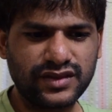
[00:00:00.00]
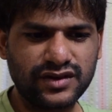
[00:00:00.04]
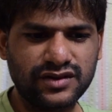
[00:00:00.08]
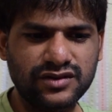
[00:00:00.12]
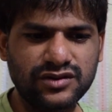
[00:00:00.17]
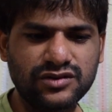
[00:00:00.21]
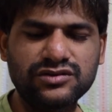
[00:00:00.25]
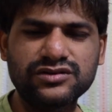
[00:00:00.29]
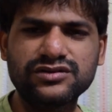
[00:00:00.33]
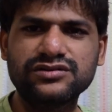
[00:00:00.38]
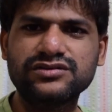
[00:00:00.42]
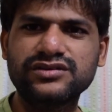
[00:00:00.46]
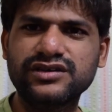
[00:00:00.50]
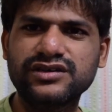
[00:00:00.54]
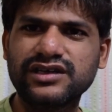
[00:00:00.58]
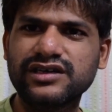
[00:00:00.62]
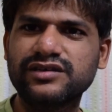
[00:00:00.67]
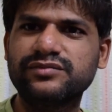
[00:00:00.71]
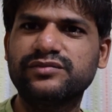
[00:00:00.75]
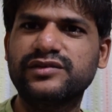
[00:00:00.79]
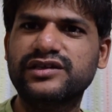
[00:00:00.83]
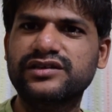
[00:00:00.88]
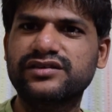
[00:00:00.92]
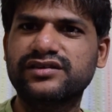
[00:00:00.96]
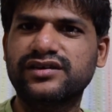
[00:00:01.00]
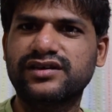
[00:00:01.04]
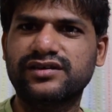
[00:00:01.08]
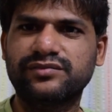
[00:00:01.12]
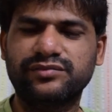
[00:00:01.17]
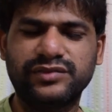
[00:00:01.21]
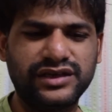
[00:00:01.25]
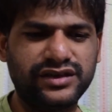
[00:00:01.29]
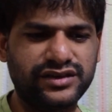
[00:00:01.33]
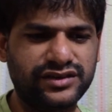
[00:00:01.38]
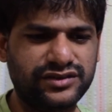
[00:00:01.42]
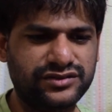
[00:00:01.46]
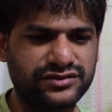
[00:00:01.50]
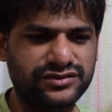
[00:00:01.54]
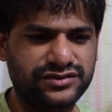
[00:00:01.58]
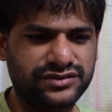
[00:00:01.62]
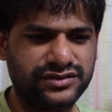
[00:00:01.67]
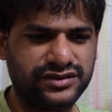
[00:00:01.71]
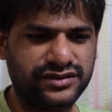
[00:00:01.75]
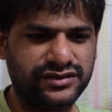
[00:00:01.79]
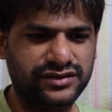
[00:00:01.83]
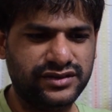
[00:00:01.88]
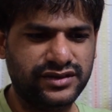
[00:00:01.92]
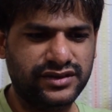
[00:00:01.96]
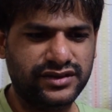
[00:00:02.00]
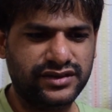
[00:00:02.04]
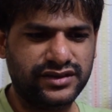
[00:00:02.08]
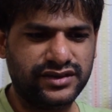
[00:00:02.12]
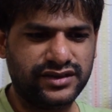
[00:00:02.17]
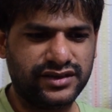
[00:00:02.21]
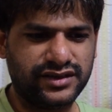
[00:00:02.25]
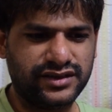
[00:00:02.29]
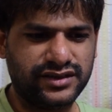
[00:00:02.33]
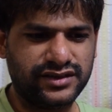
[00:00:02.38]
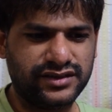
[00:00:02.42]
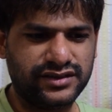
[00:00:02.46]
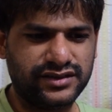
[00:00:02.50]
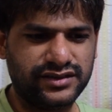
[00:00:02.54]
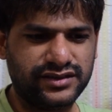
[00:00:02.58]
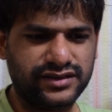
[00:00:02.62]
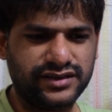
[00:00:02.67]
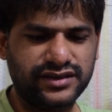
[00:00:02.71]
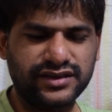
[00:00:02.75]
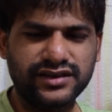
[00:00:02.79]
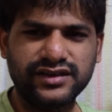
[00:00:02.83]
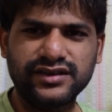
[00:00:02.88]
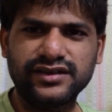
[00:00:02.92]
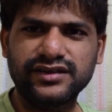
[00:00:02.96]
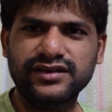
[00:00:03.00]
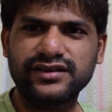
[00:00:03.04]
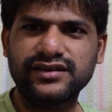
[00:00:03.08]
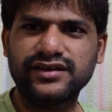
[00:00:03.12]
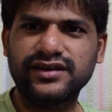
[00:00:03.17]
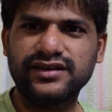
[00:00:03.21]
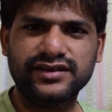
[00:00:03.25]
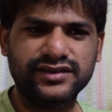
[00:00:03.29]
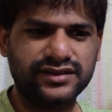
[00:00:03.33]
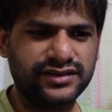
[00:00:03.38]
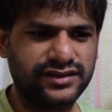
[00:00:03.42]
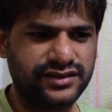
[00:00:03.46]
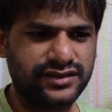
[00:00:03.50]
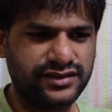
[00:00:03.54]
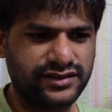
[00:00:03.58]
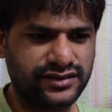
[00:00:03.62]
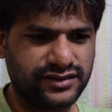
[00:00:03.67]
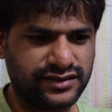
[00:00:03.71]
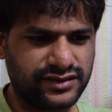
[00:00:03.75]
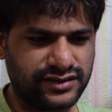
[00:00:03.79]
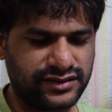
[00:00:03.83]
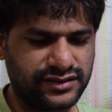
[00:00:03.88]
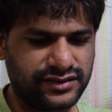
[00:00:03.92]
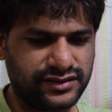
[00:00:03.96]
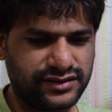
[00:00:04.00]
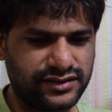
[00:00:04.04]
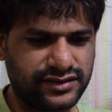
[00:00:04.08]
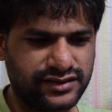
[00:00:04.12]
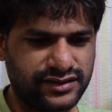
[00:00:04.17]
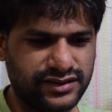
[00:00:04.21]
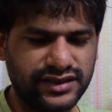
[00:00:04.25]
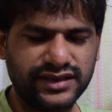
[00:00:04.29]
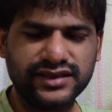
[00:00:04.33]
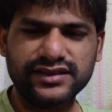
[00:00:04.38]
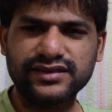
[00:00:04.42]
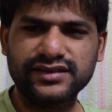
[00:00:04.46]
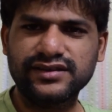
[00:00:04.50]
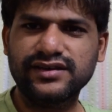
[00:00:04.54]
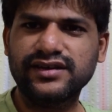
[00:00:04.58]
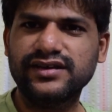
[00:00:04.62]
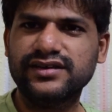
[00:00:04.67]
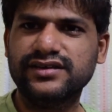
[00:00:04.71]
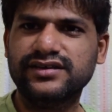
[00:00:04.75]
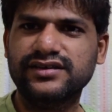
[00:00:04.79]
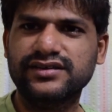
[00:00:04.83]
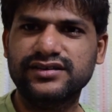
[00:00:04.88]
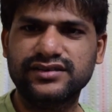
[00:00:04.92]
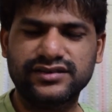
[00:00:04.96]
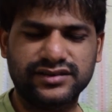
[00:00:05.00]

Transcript: GOTO statements are being used in another case, like